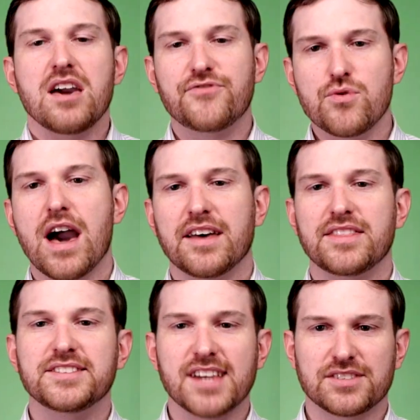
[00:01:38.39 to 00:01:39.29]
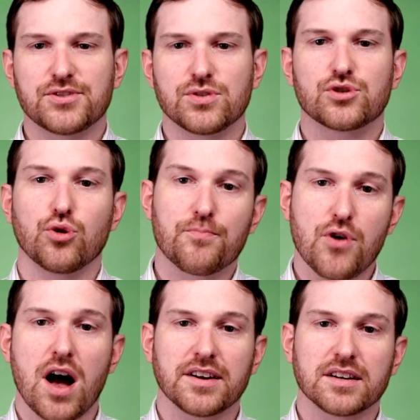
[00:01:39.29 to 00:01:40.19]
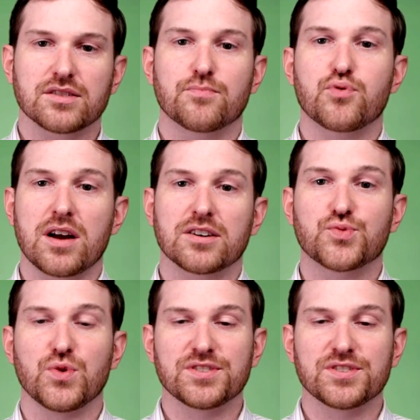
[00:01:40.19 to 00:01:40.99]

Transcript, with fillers: If you add these esters to a product, the product will